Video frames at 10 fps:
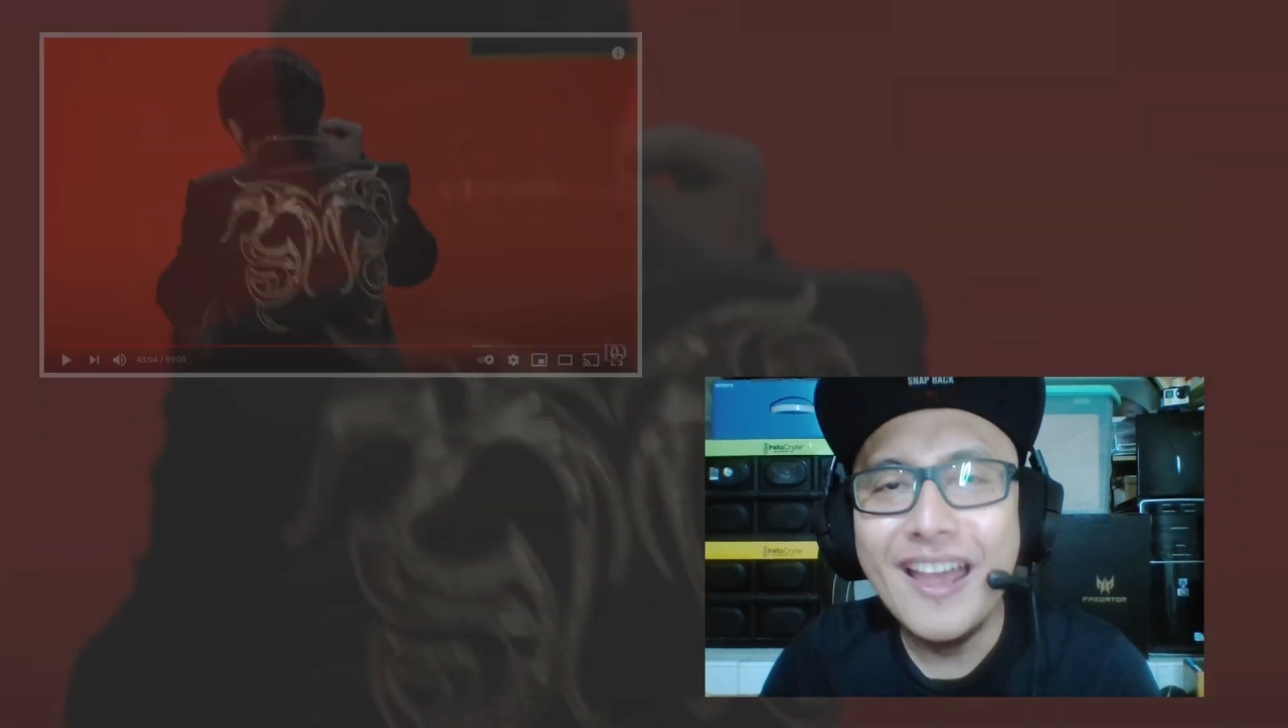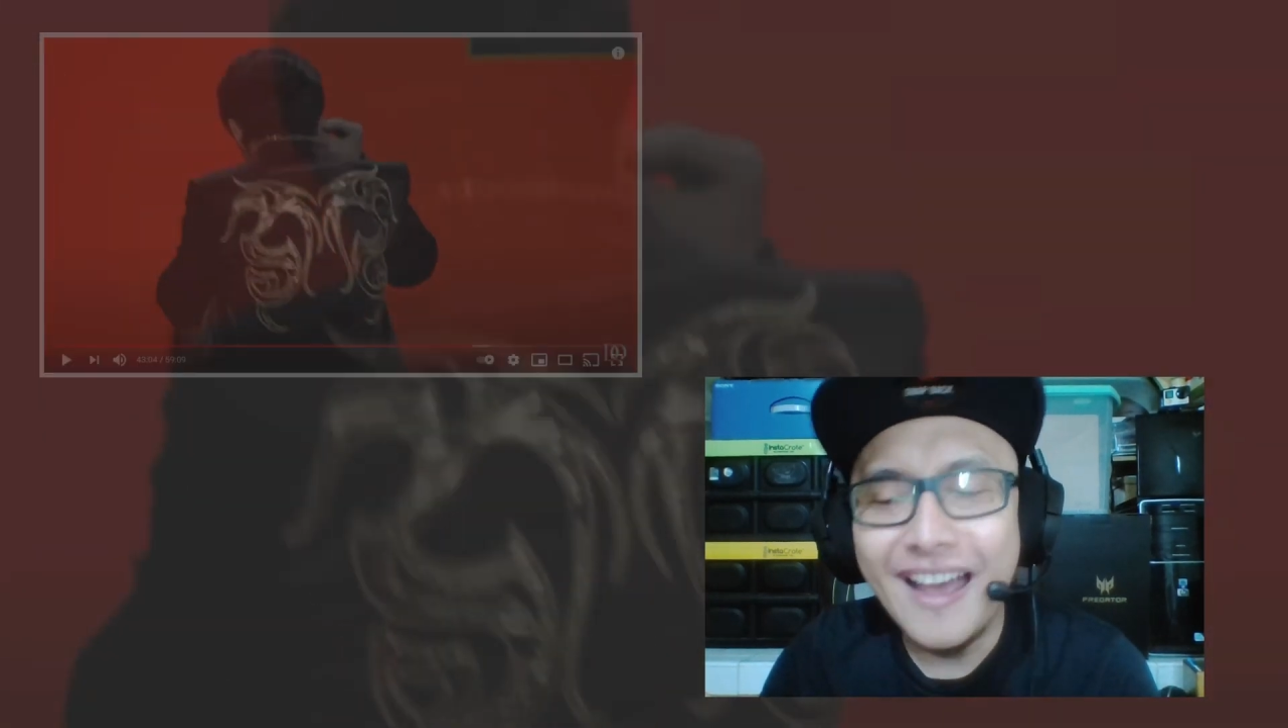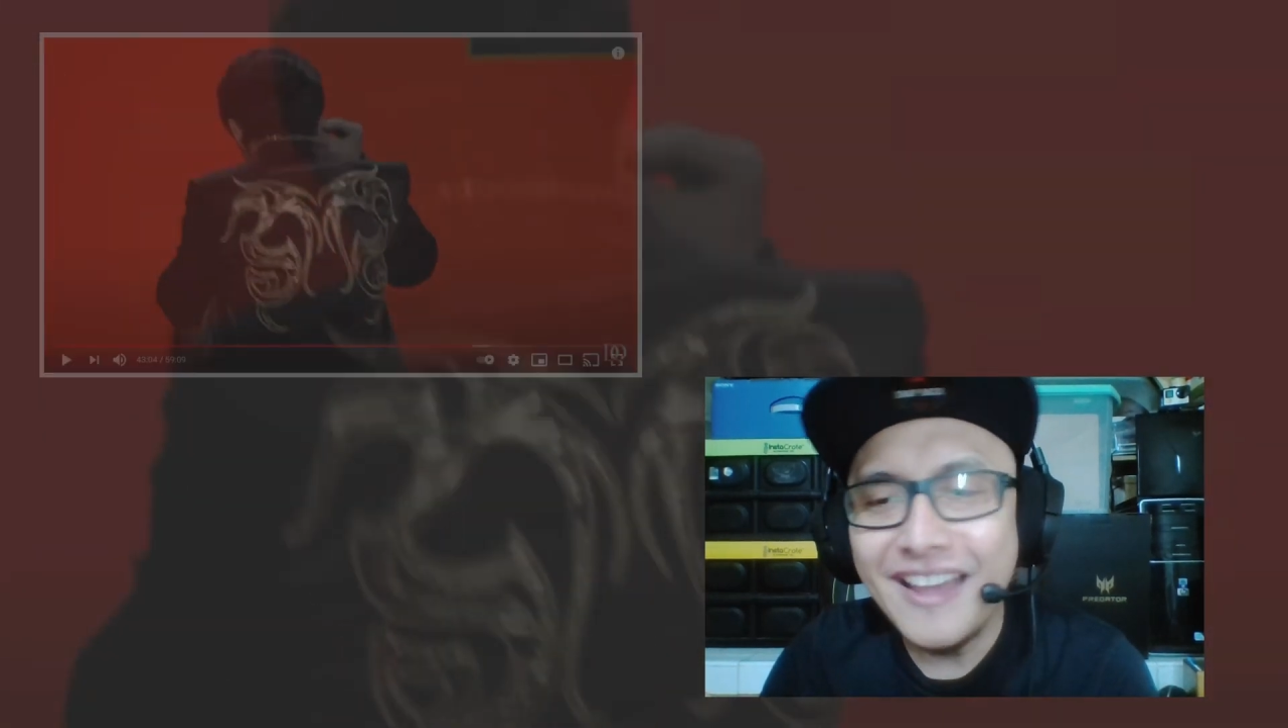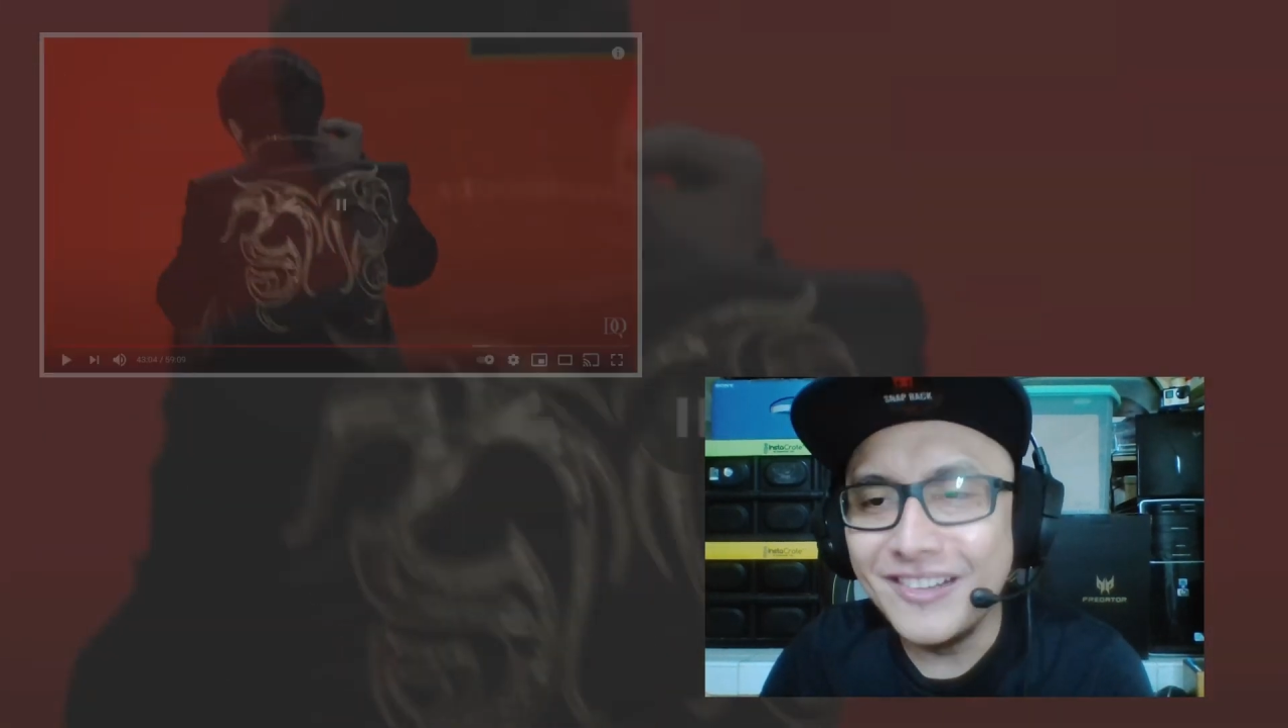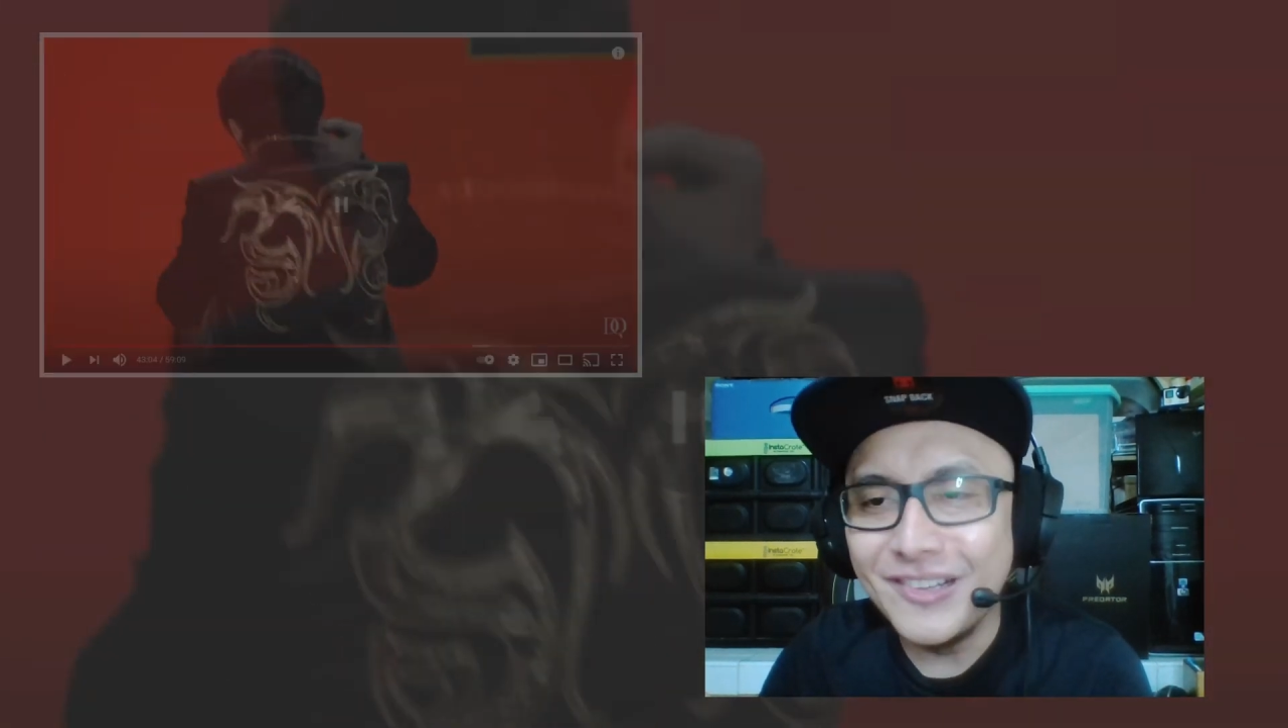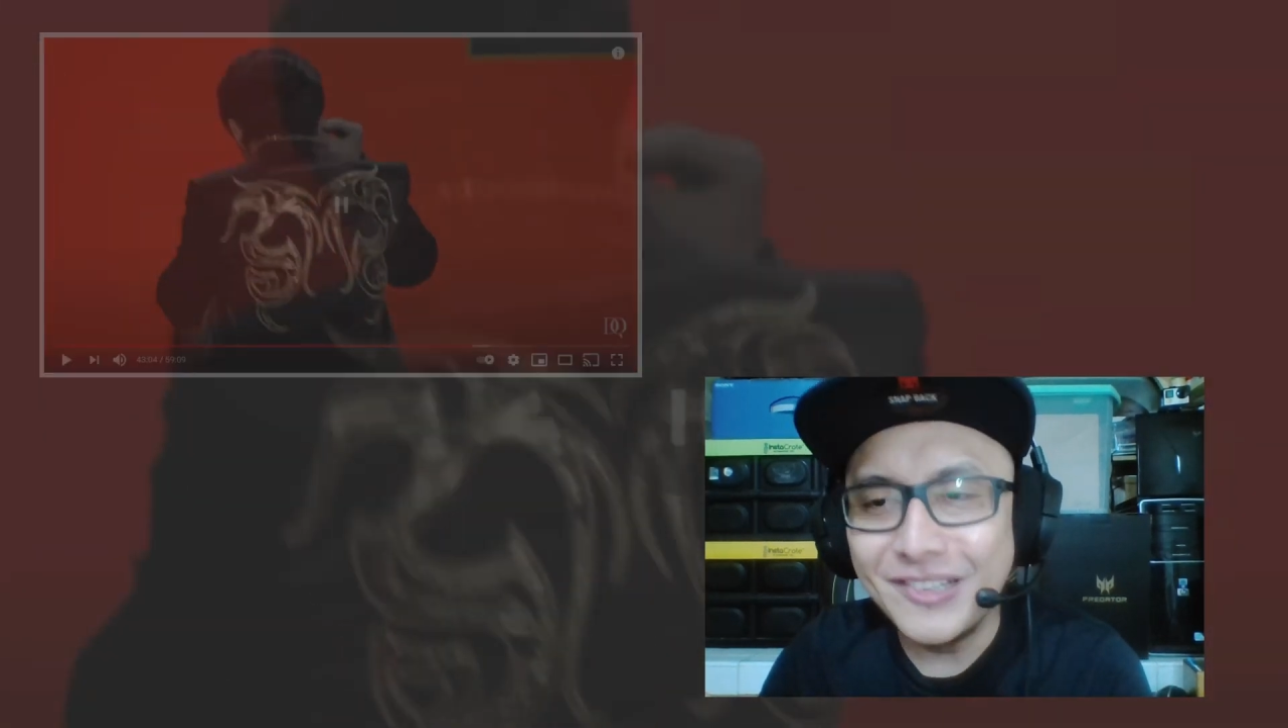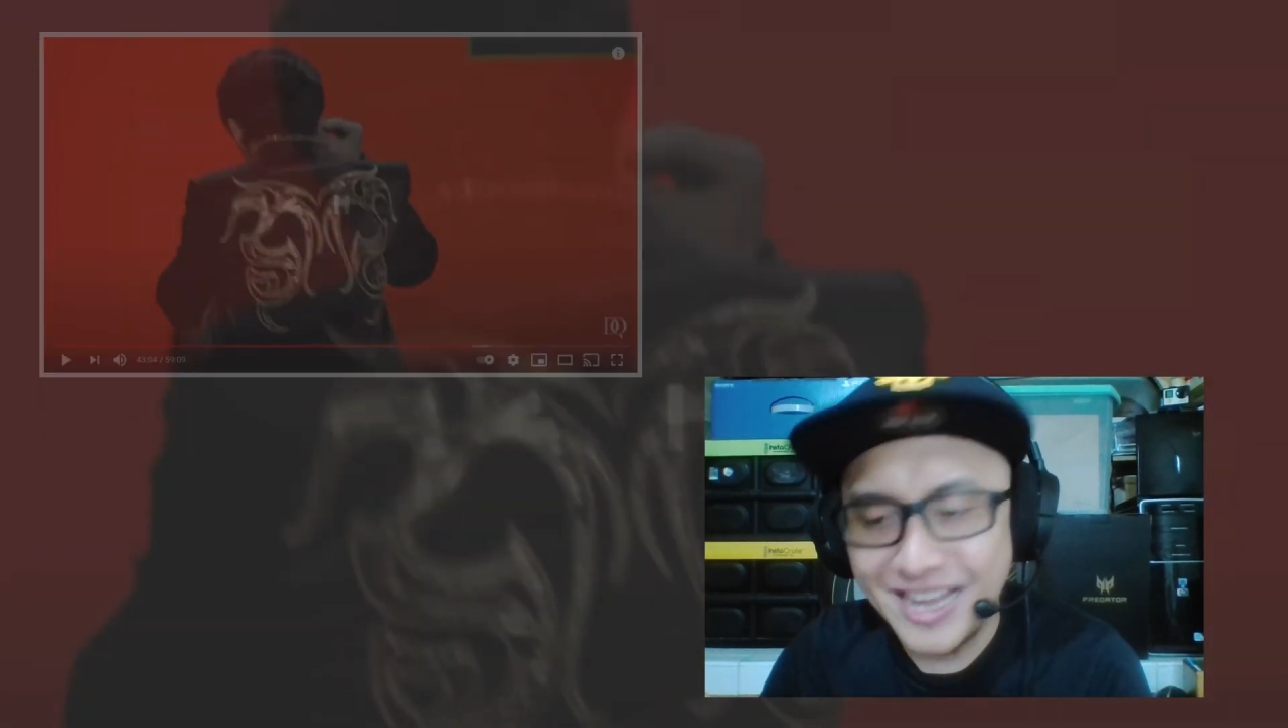I don't know,